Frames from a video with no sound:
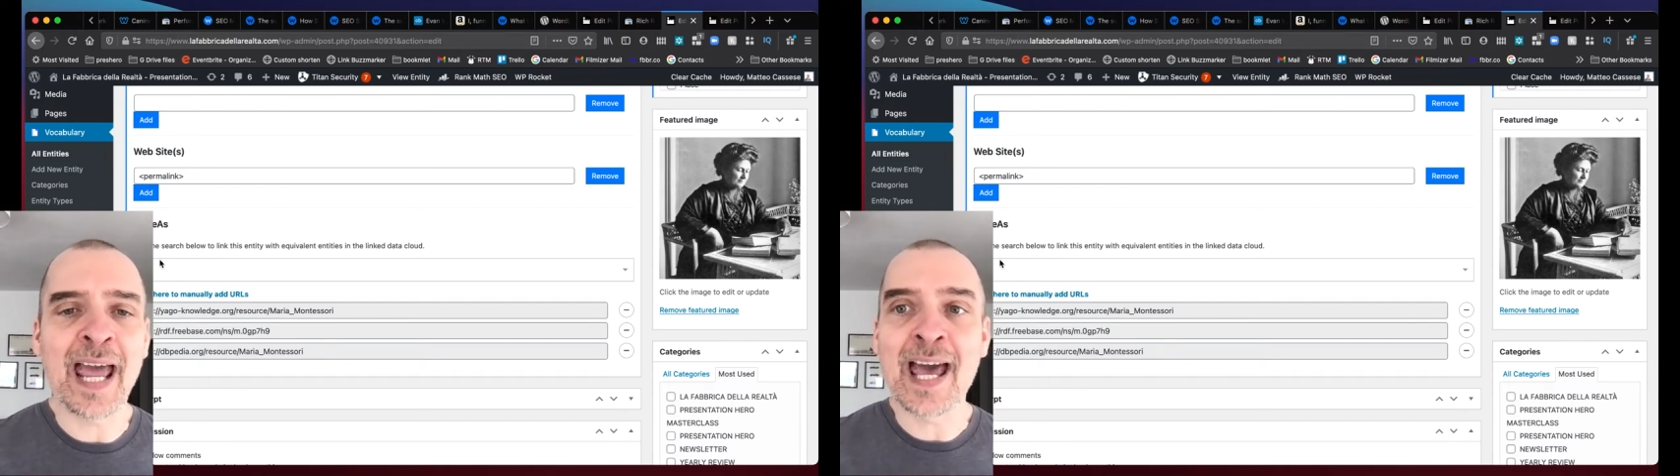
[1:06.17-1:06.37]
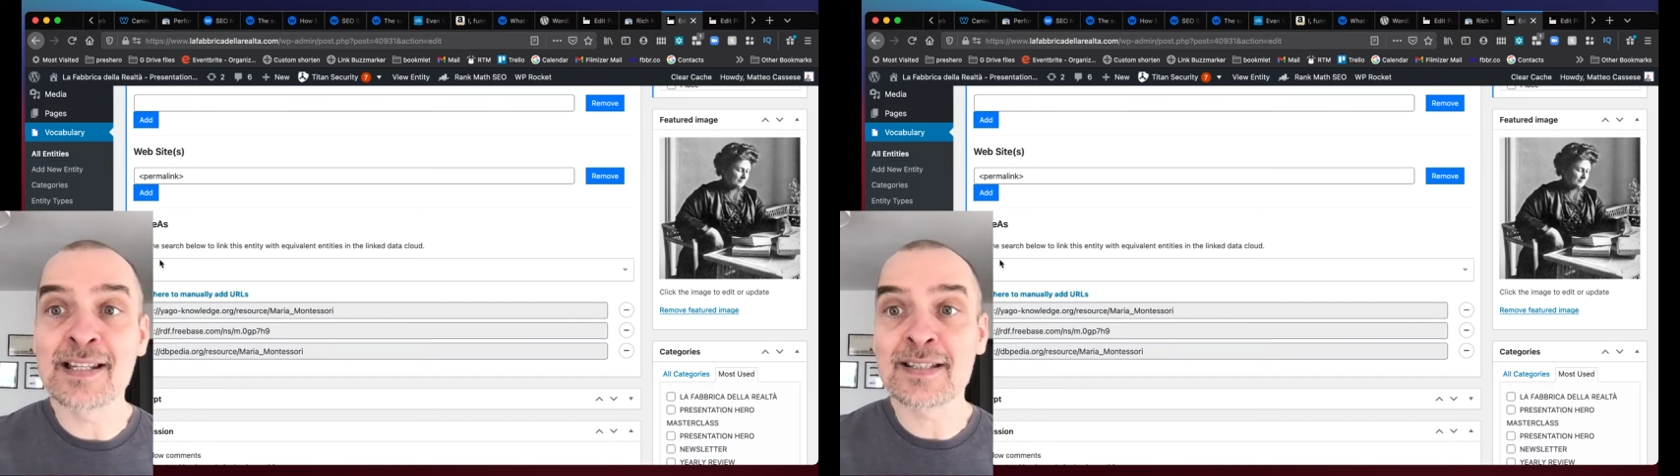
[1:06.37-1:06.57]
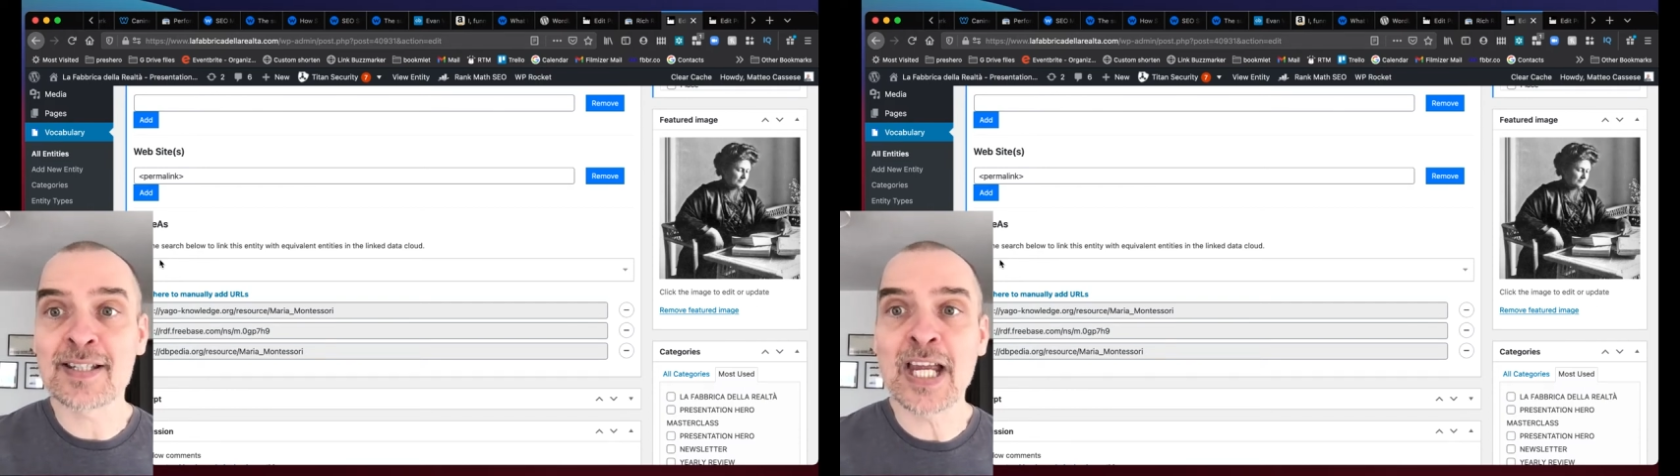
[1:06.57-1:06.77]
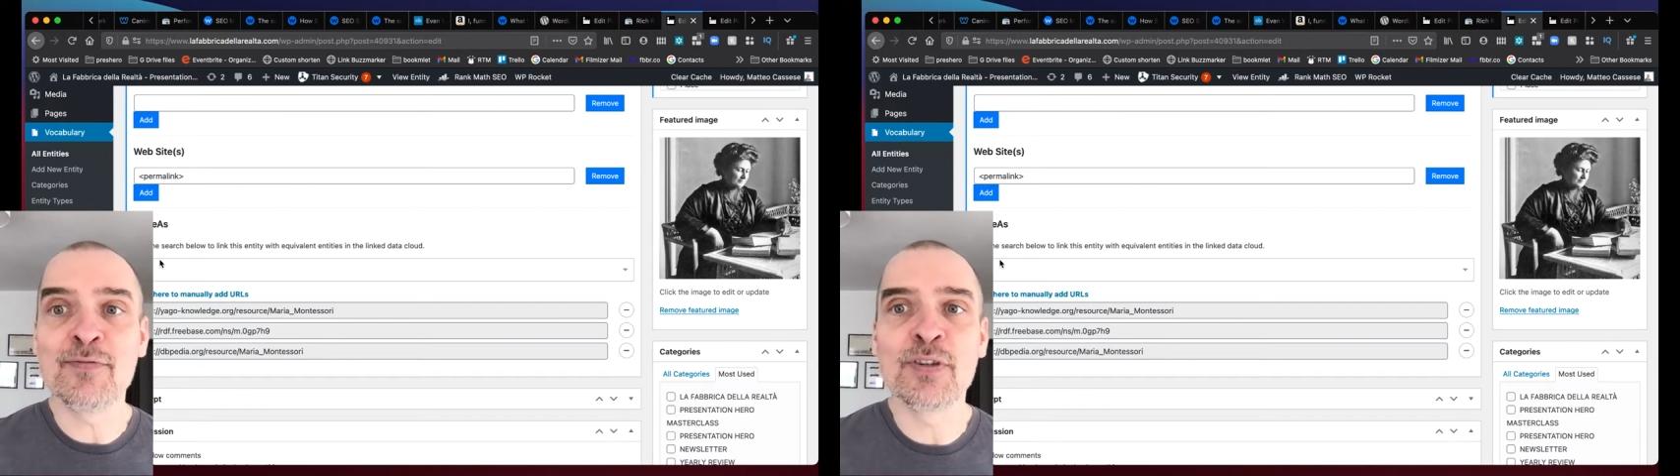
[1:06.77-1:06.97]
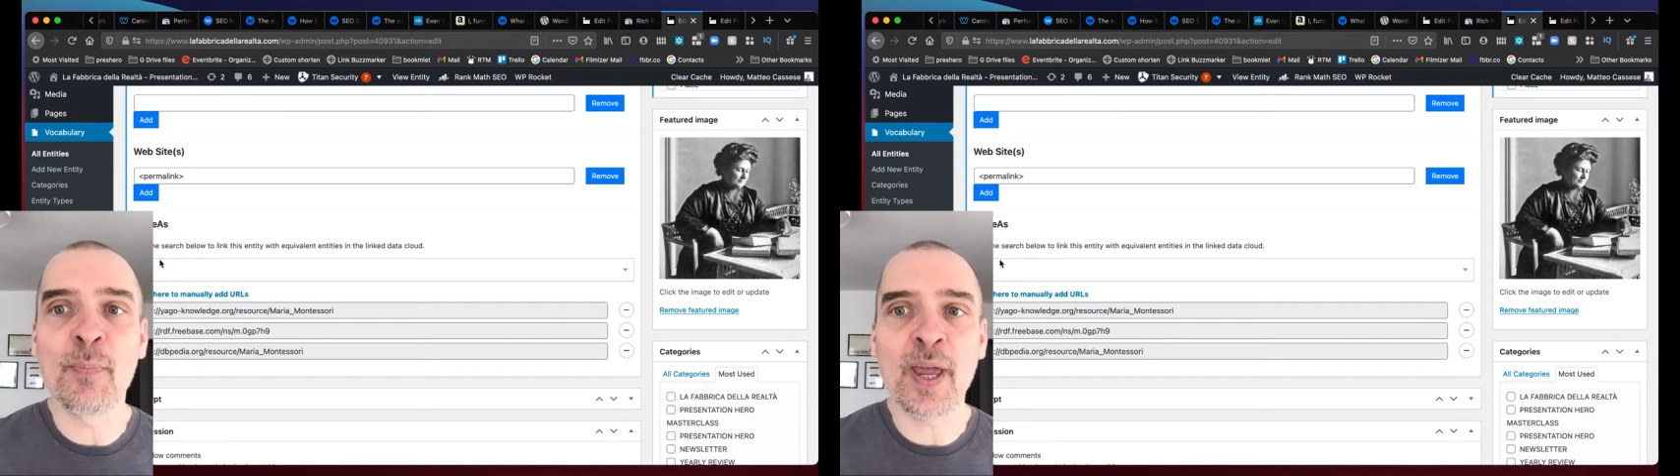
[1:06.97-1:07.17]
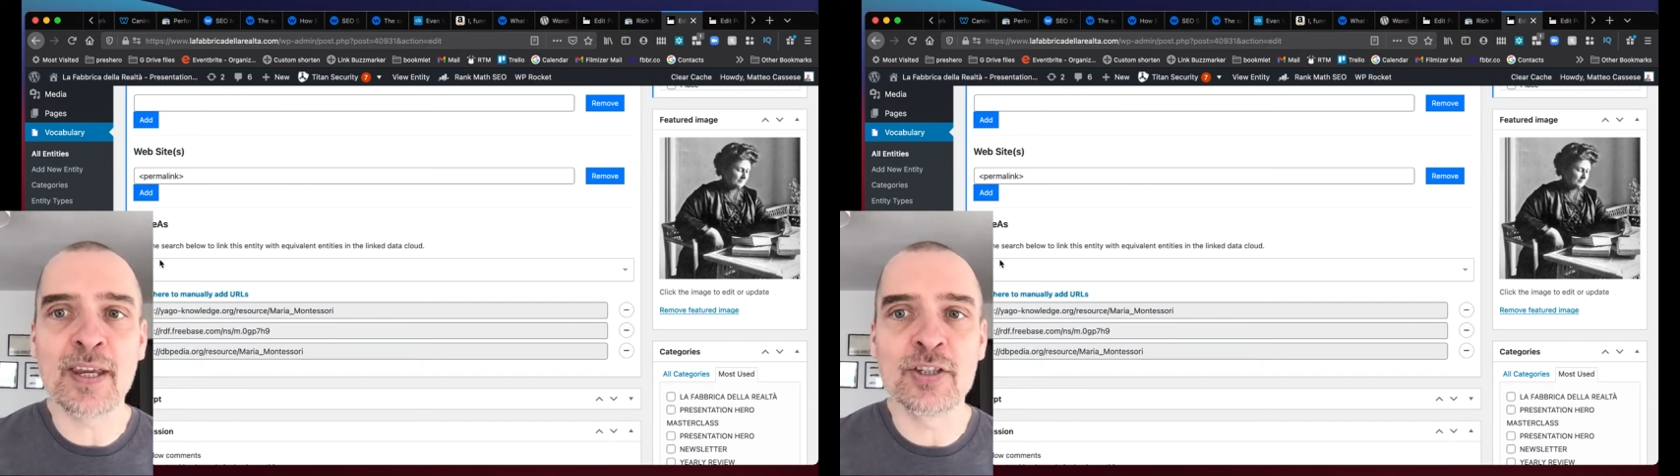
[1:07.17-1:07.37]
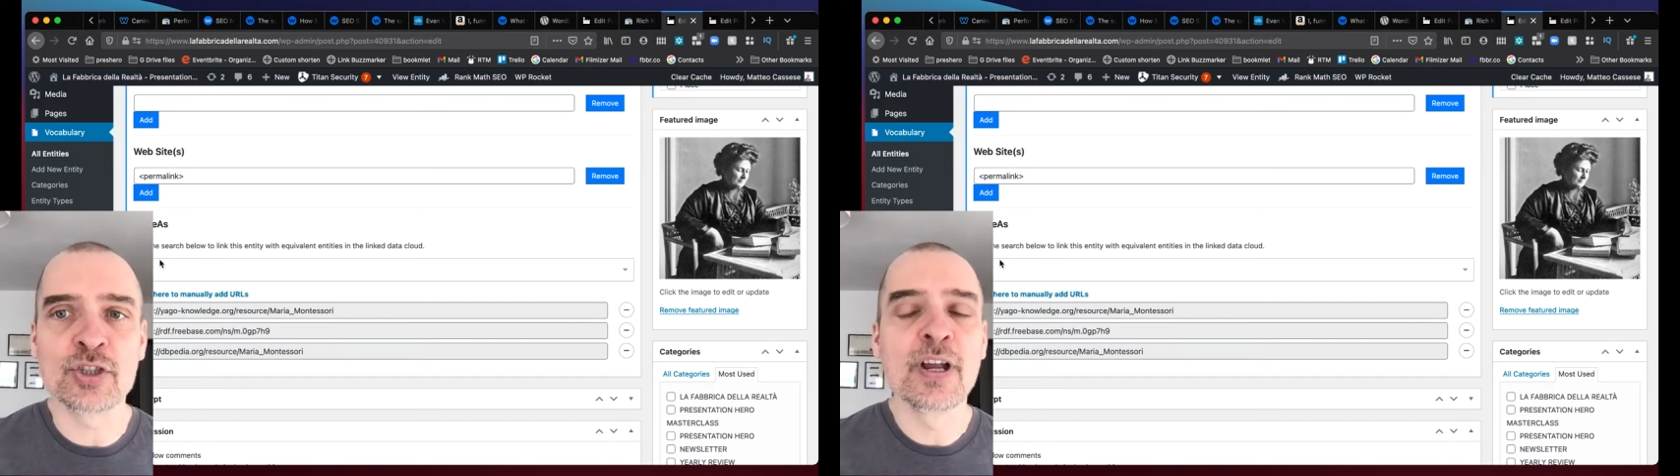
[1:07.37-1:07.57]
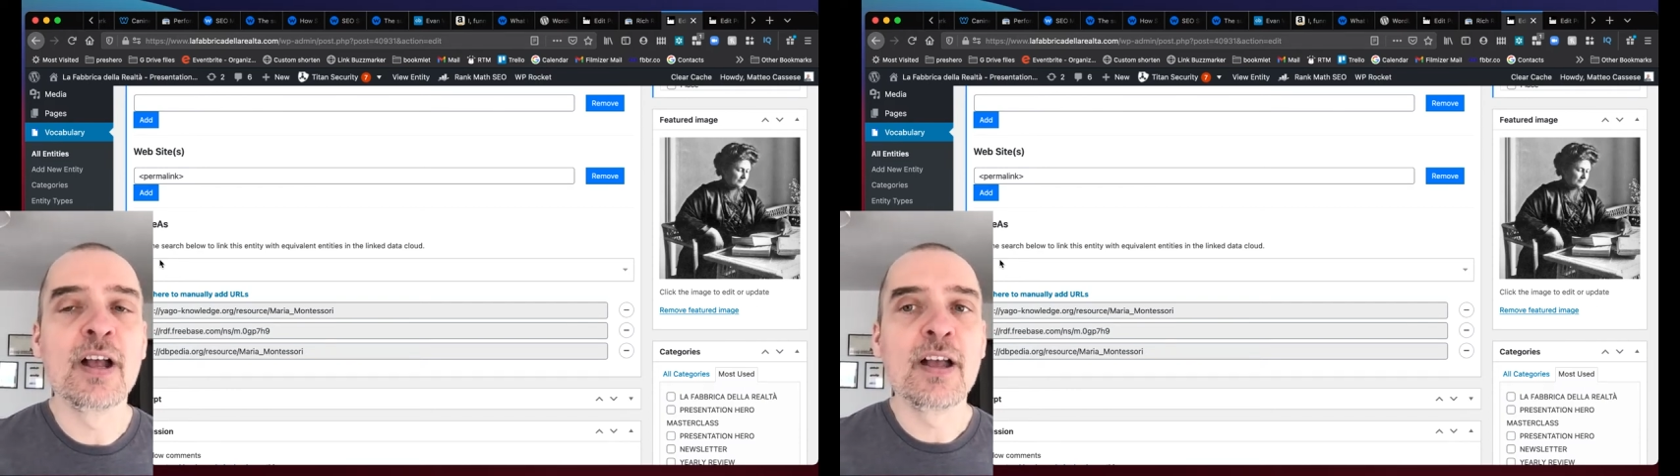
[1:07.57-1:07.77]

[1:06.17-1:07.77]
and saved the page.